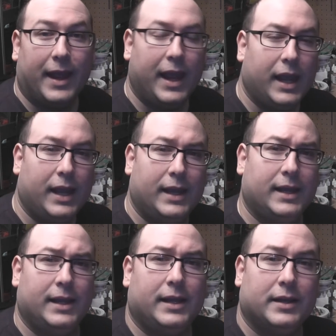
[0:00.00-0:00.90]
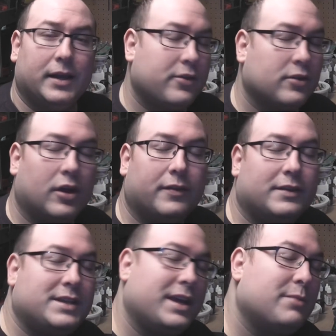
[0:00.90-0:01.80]
Hey, another on
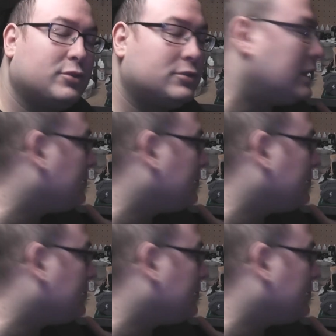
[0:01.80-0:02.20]
the table